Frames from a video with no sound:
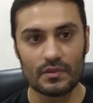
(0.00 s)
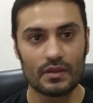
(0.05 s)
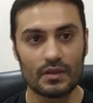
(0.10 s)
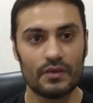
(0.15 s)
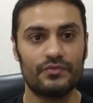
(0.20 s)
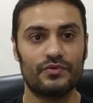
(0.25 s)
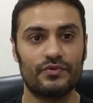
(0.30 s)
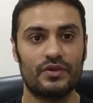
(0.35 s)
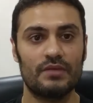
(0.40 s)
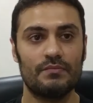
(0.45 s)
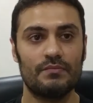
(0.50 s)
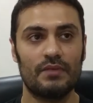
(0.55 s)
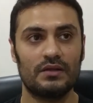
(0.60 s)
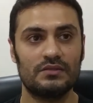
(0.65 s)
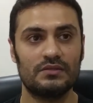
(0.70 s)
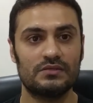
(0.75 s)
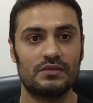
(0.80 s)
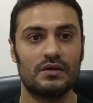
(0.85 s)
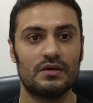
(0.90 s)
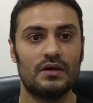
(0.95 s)
3
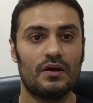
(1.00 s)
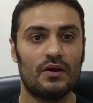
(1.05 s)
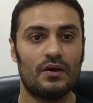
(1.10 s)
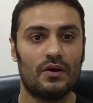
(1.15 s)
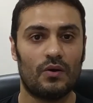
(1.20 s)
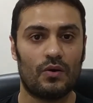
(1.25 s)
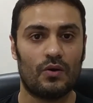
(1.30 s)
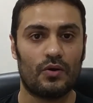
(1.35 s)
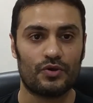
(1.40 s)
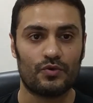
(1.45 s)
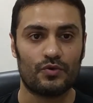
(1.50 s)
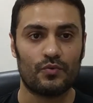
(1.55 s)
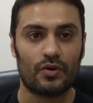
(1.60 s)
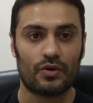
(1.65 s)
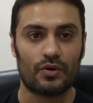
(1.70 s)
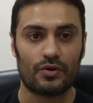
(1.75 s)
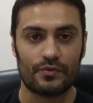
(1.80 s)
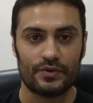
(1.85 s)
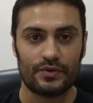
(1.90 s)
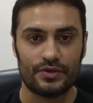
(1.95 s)
months, or you
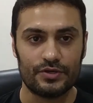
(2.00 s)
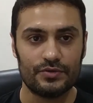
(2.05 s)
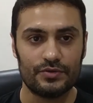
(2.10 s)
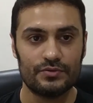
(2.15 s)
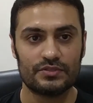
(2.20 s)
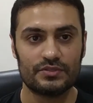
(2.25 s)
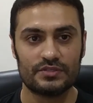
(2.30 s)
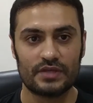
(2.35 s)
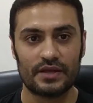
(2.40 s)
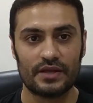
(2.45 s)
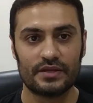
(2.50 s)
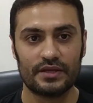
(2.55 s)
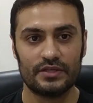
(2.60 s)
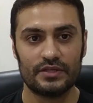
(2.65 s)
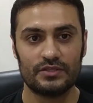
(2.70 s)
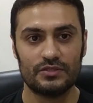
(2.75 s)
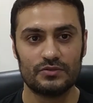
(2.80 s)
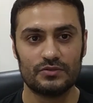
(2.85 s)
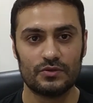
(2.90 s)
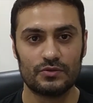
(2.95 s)
want to reduce 10
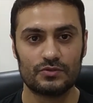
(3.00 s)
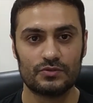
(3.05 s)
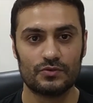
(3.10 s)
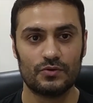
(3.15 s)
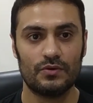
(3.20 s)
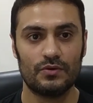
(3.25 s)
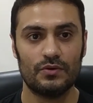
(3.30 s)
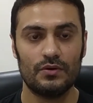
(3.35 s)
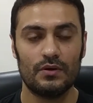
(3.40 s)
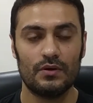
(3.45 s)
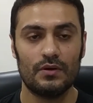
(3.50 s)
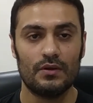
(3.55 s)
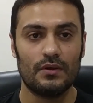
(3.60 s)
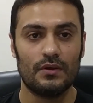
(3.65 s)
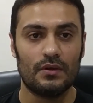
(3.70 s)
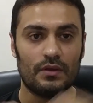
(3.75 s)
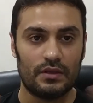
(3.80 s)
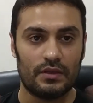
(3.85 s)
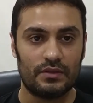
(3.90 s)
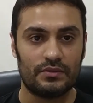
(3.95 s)
kgs or so
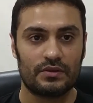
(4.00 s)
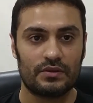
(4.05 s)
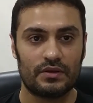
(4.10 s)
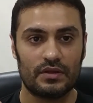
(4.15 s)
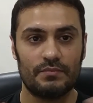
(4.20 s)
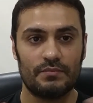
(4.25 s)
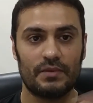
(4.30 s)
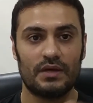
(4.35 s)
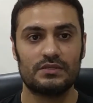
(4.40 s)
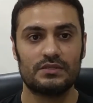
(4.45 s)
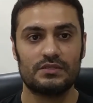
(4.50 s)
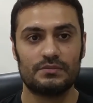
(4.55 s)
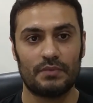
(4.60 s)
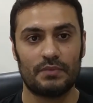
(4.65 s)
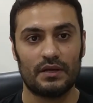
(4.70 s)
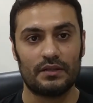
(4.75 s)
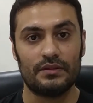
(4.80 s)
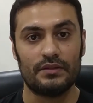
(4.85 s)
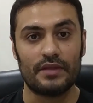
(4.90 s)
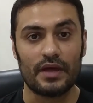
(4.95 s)
in 3 months,
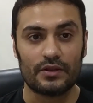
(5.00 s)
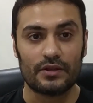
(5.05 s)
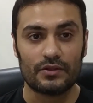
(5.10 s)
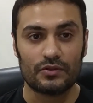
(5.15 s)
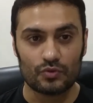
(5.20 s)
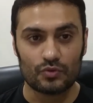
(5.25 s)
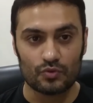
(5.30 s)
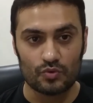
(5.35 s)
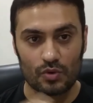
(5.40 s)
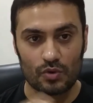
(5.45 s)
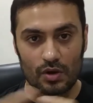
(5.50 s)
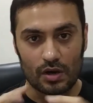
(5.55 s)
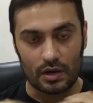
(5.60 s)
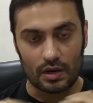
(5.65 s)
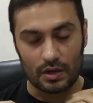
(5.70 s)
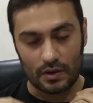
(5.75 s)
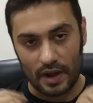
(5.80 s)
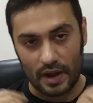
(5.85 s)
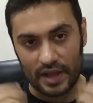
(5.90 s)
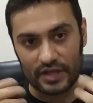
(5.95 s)
but that through
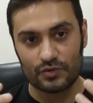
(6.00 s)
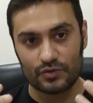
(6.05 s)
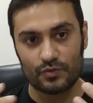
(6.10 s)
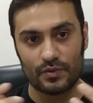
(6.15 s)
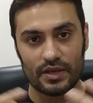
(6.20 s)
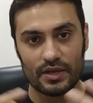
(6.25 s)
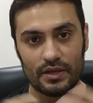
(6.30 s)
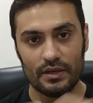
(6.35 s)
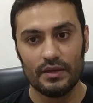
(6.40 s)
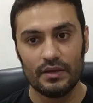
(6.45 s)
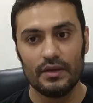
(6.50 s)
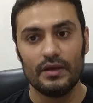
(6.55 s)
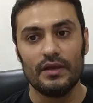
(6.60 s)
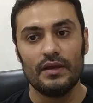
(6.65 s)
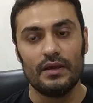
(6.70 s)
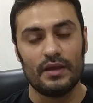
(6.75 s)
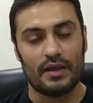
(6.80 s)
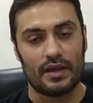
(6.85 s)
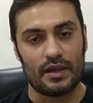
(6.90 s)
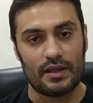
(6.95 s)
a right way
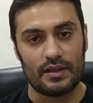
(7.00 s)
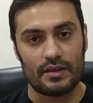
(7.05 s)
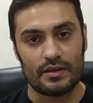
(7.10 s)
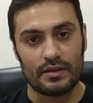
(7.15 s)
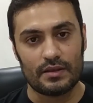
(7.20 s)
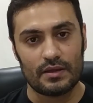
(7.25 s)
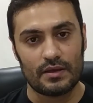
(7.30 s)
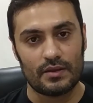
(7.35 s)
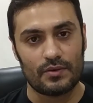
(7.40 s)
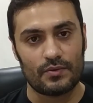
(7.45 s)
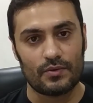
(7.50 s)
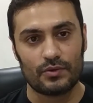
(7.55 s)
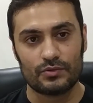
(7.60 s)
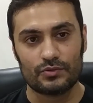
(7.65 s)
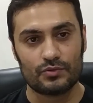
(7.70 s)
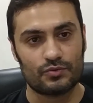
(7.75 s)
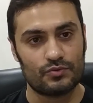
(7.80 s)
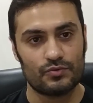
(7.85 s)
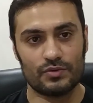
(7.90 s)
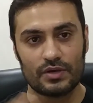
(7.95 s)
and
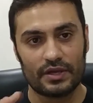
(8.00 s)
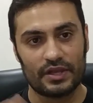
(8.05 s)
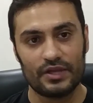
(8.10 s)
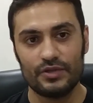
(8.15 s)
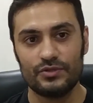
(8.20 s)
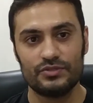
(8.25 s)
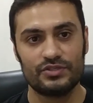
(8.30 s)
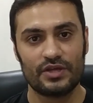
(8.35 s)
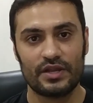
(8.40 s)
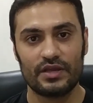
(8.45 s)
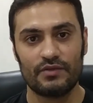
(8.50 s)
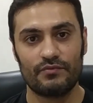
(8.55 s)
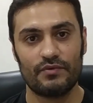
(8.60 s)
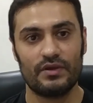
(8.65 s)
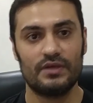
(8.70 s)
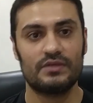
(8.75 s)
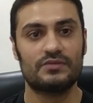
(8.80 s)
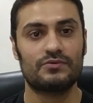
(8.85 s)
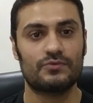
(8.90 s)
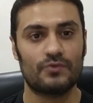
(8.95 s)
not through a ketogenic
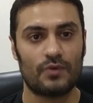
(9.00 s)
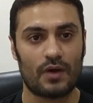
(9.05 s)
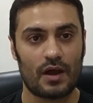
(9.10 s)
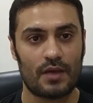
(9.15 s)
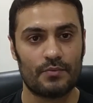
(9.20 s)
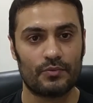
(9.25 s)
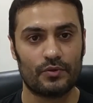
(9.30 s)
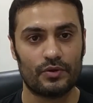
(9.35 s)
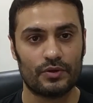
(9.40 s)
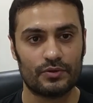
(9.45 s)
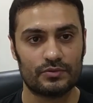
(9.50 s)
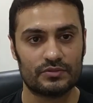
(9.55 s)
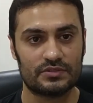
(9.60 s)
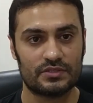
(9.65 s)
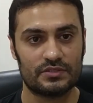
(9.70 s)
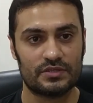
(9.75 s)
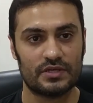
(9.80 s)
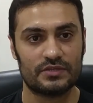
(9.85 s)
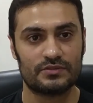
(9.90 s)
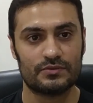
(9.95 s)
way. So I'm going to
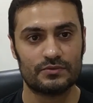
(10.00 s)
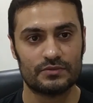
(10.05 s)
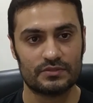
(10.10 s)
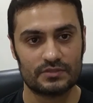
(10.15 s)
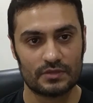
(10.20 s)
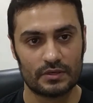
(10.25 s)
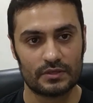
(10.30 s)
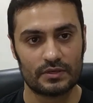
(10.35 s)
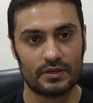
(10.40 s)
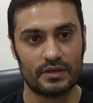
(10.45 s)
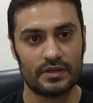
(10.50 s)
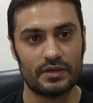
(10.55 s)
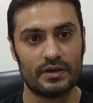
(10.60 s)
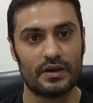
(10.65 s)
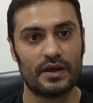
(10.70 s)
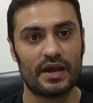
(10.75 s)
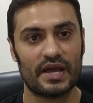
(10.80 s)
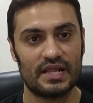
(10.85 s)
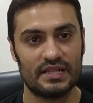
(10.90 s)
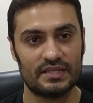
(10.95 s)
suggest you certainly
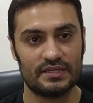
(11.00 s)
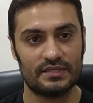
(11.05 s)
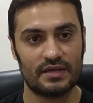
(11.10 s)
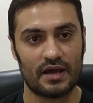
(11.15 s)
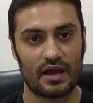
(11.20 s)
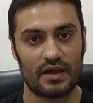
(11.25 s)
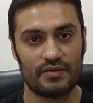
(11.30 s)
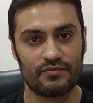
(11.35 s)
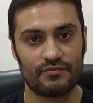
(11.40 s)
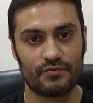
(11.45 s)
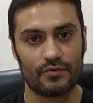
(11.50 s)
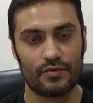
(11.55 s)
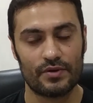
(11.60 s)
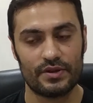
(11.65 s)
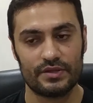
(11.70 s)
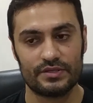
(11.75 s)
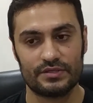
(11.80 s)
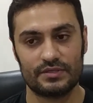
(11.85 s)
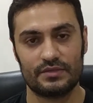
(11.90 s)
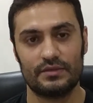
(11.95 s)
a healthy diet for
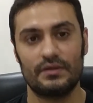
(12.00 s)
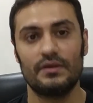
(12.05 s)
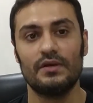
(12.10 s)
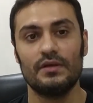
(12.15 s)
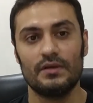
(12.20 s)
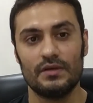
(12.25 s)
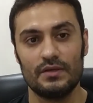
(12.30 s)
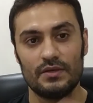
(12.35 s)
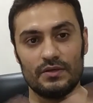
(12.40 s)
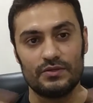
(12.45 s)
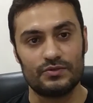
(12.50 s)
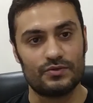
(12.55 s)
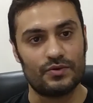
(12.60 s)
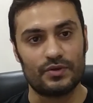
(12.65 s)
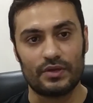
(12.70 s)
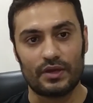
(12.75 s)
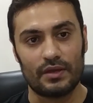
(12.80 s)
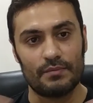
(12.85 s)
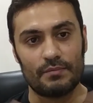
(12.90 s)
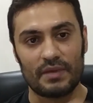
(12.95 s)
it. So
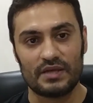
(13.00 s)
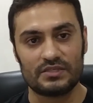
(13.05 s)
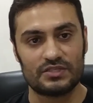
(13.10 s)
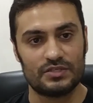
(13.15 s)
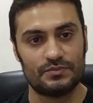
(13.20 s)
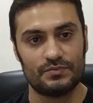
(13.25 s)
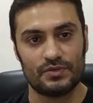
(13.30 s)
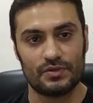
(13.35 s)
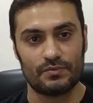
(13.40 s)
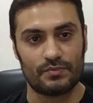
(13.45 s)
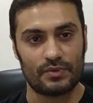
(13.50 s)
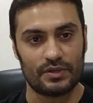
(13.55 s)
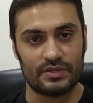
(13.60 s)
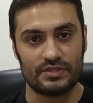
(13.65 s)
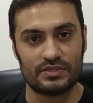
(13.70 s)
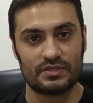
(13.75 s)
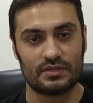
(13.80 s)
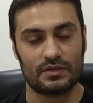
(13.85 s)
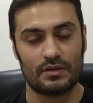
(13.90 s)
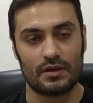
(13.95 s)
you can message me on my
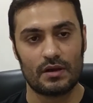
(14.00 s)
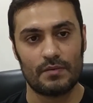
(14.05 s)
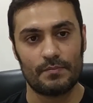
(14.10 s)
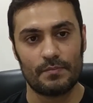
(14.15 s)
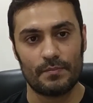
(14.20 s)
Instagram